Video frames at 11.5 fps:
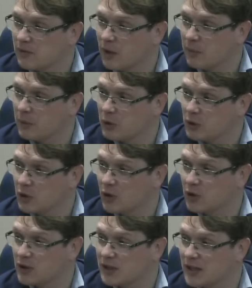about a
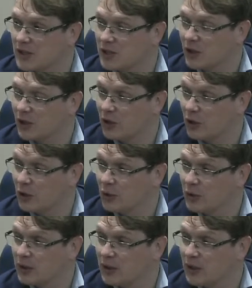charging station at
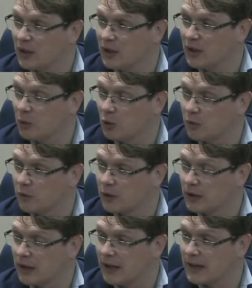Alderney over the
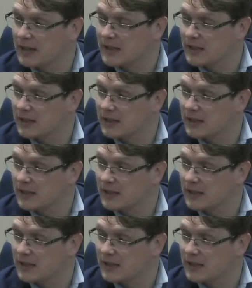last